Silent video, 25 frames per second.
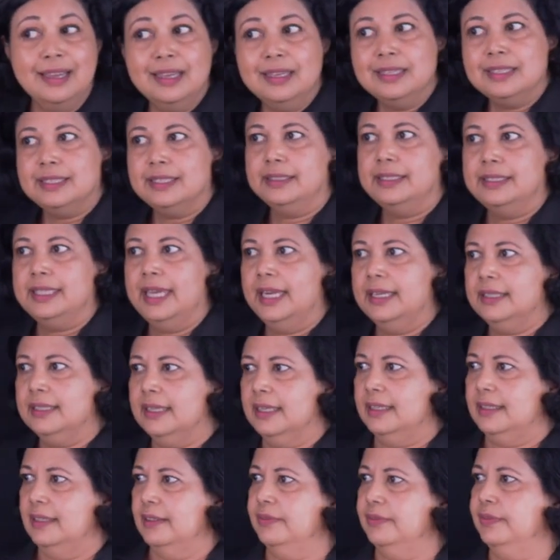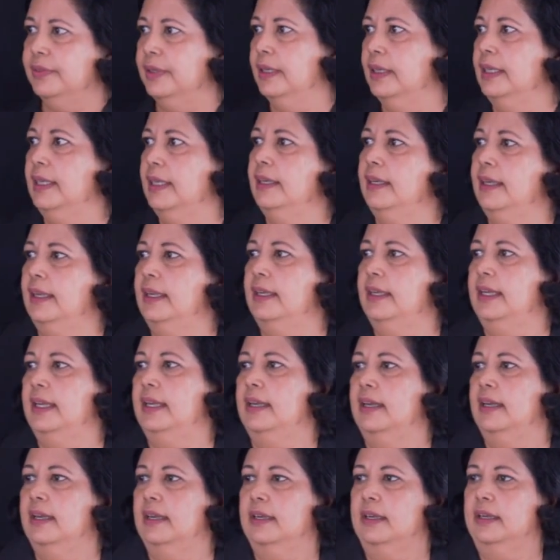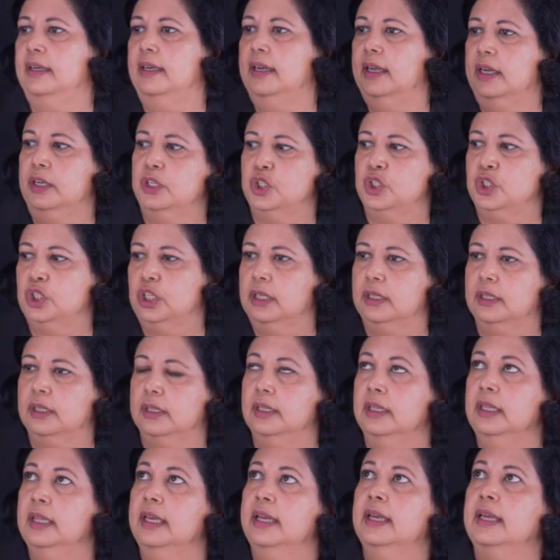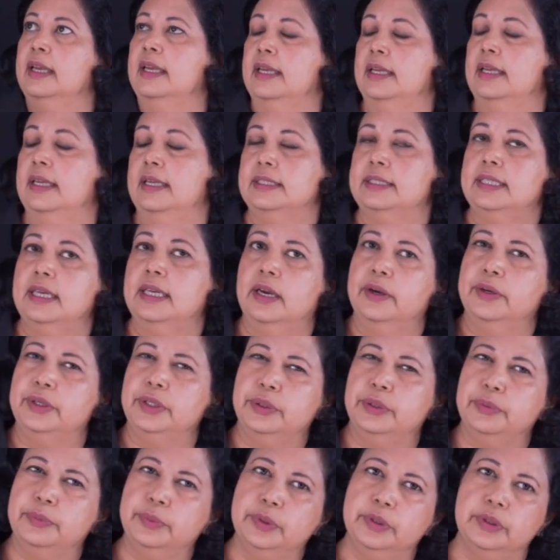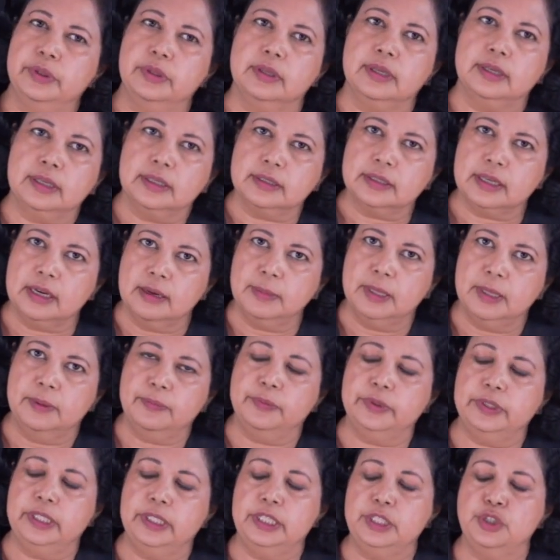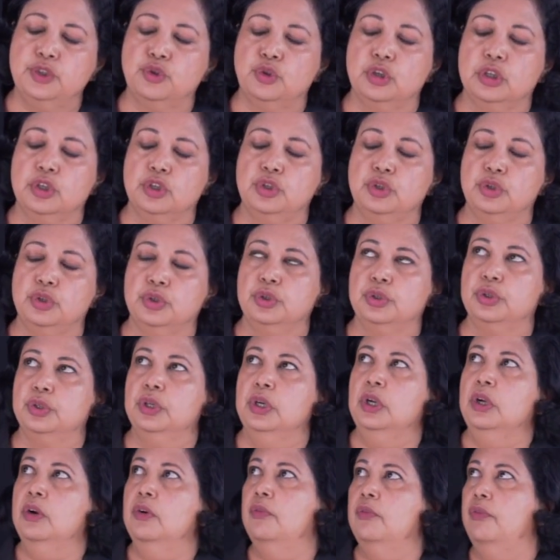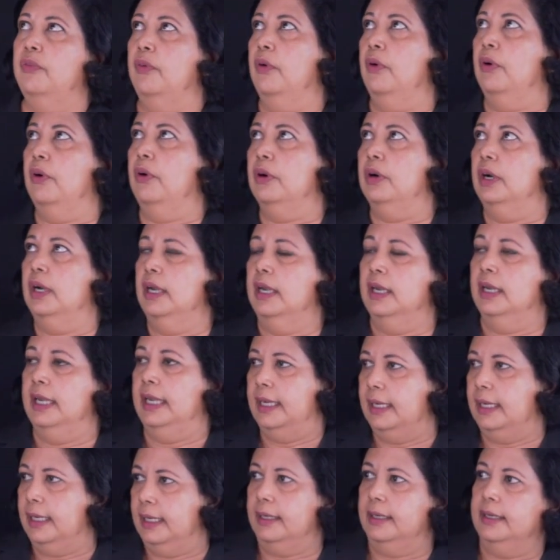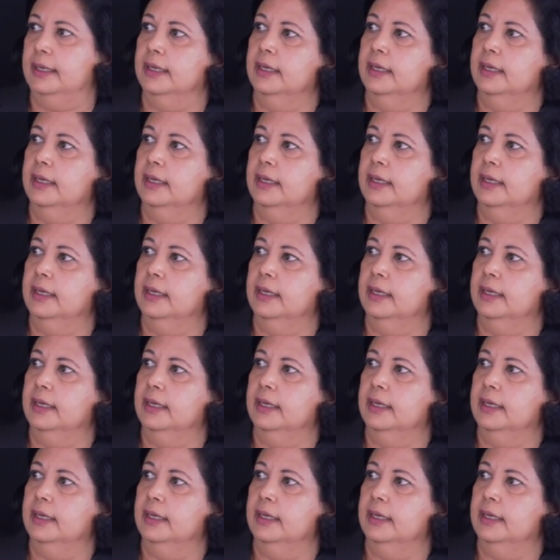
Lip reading: So that kind of, in a nutshell, is how you would come up with a structure for a